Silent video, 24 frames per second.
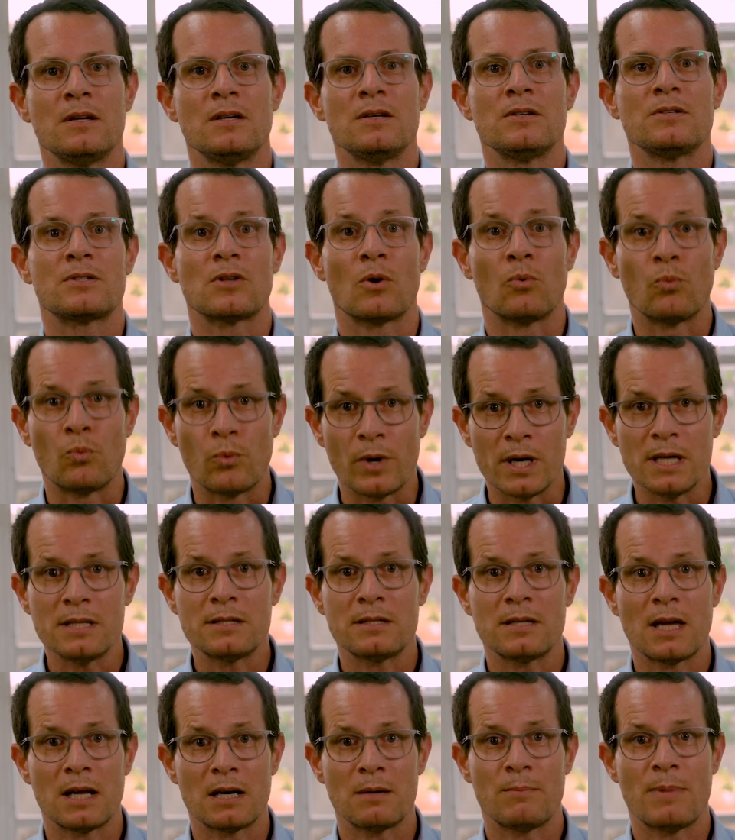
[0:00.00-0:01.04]
So we
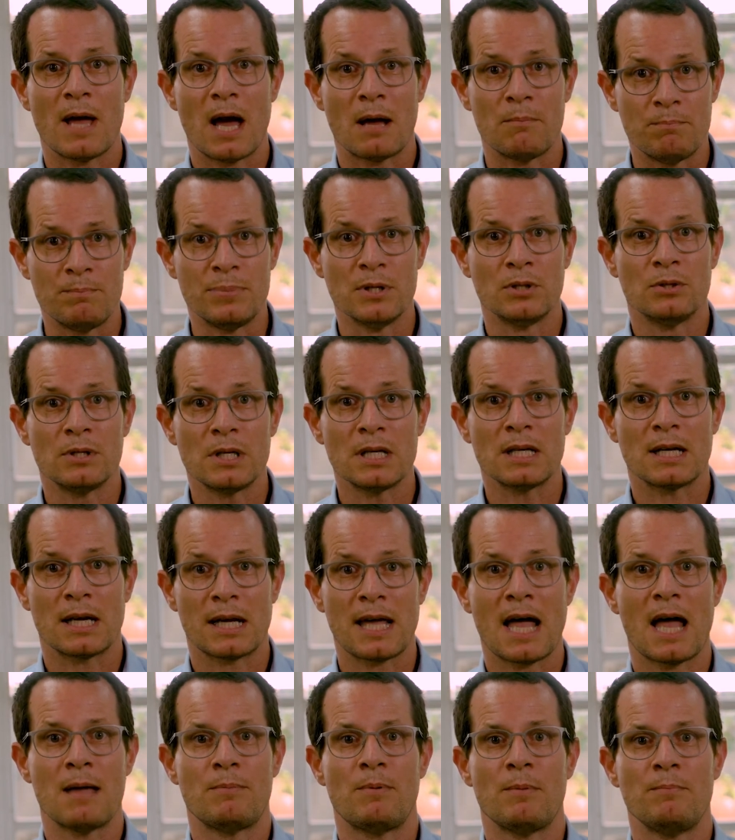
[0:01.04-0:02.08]
set about building a
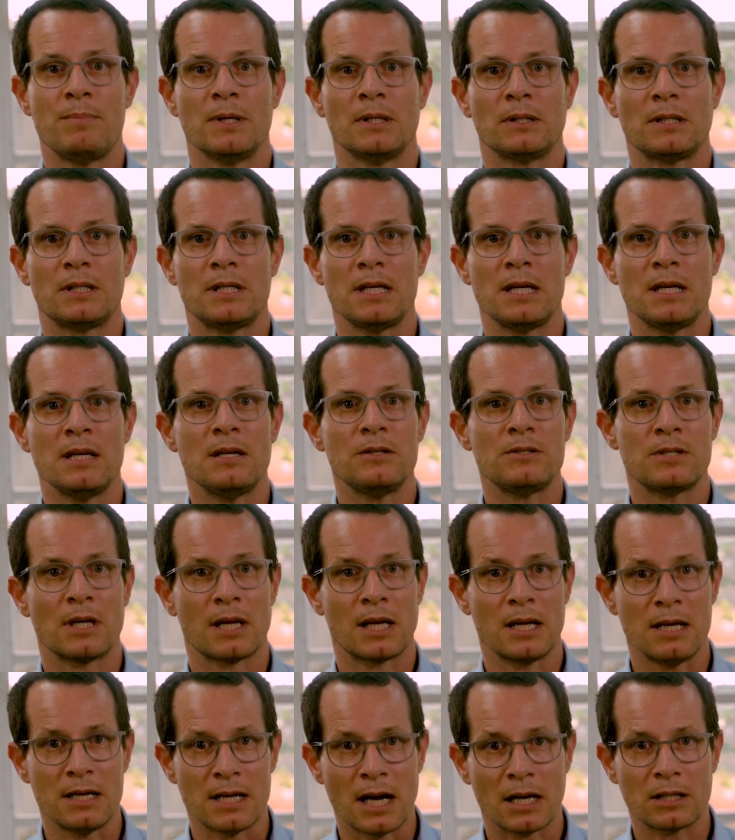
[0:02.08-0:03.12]
capability to
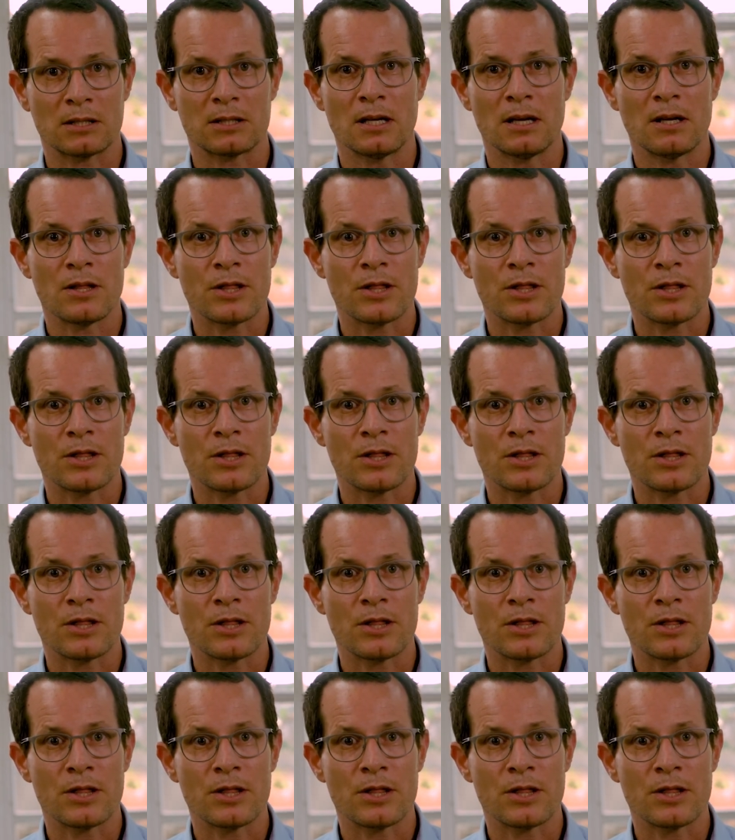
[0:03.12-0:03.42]
conduct